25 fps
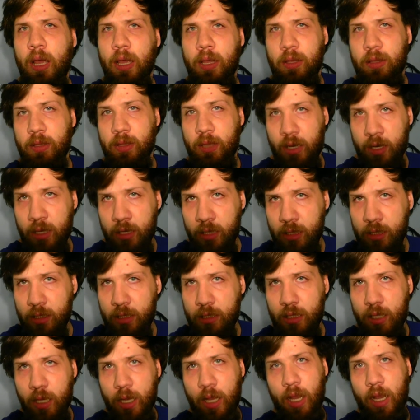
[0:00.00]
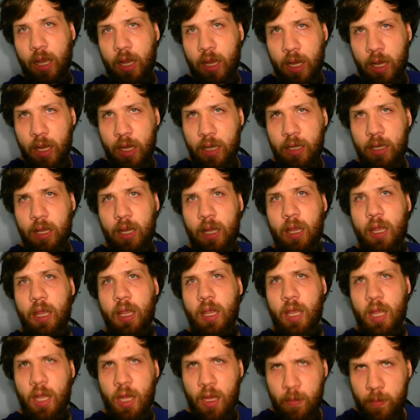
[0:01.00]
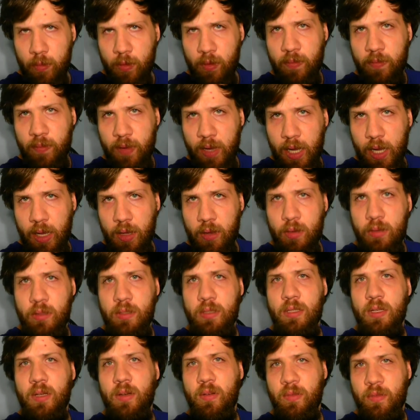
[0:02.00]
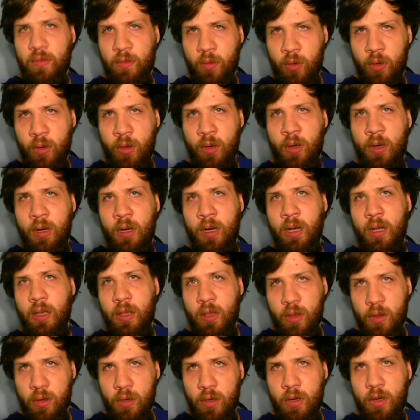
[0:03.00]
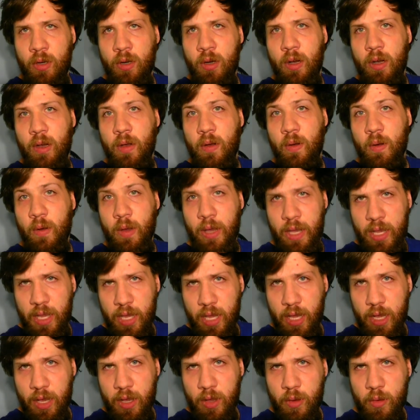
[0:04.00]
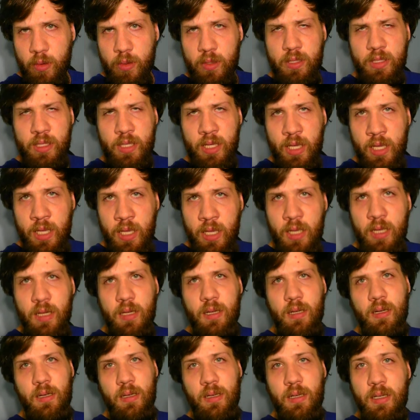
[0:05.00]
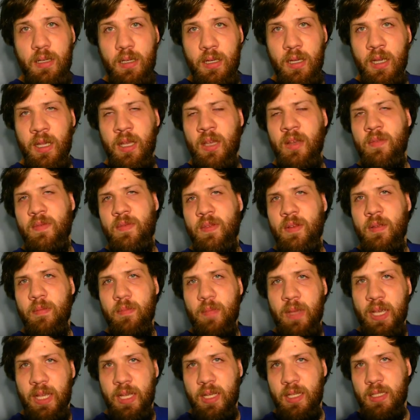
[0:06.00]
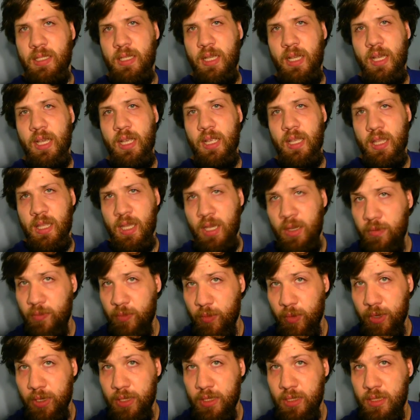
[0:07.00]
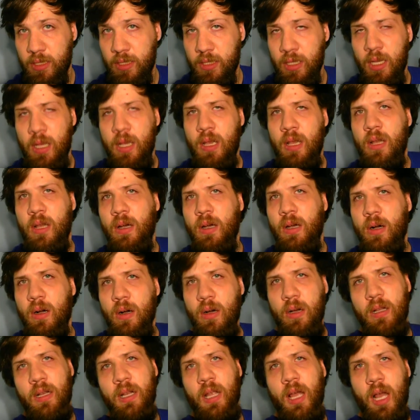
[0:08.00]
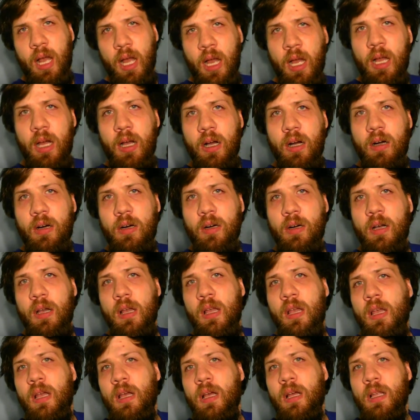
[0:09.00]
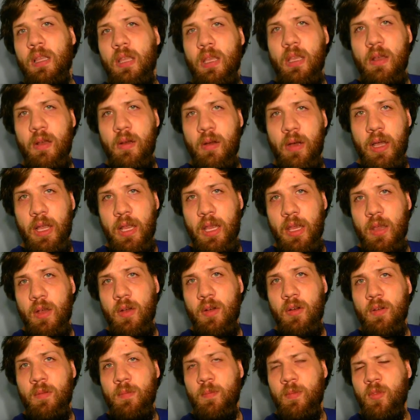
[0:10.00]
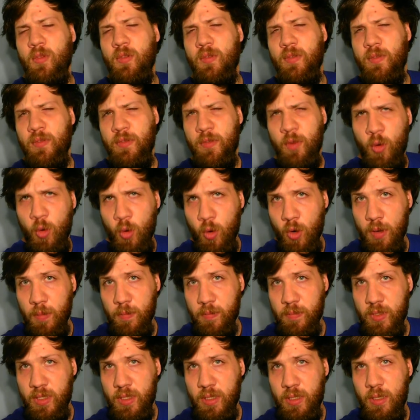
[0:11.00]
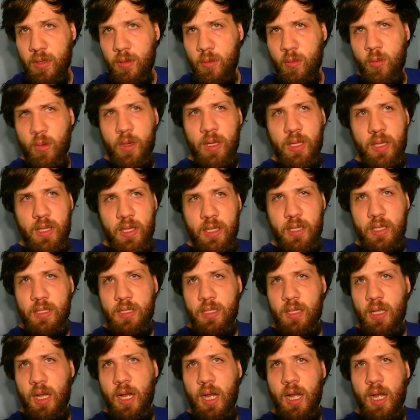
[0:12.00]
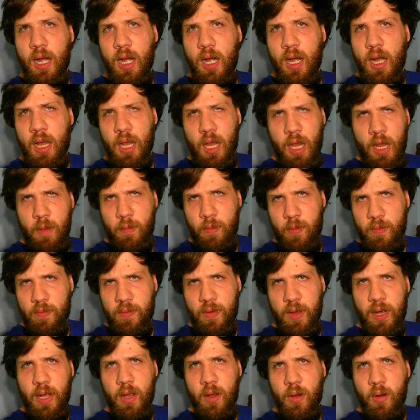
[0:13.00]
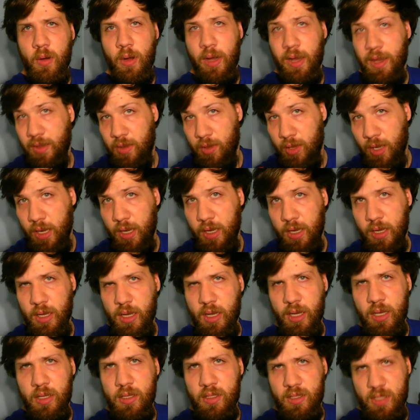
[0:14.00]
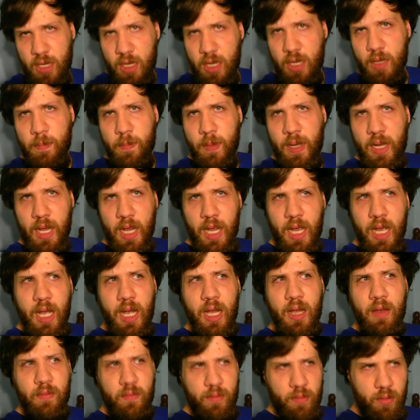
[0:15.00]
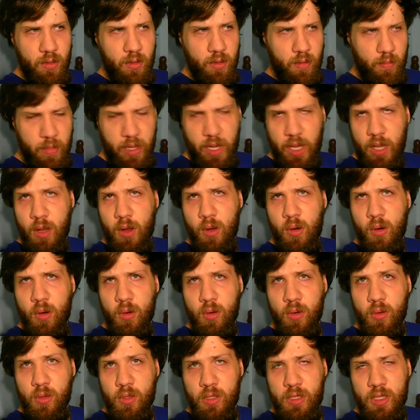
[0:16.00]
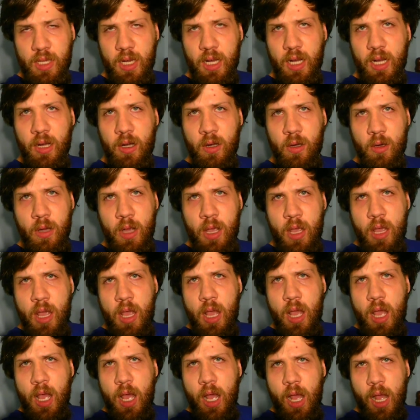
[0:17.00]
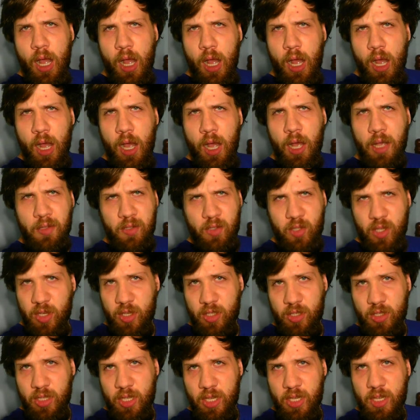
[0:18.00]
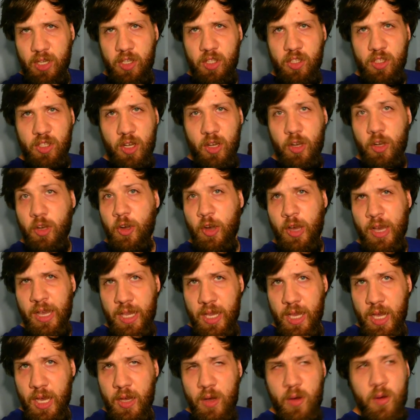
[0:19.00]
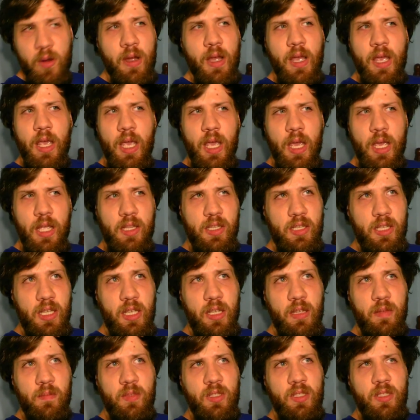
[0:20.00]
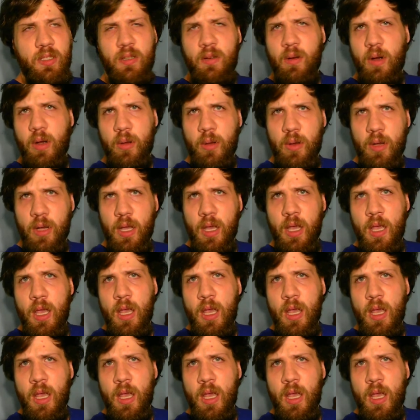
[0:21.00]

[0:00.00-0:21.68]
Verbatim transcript: antennas and amplifiers for your radio. See if it makes a difference on how the radio performs with this uh, amplifier antenna setup I have on my older style uh, 60s radio. It seems to work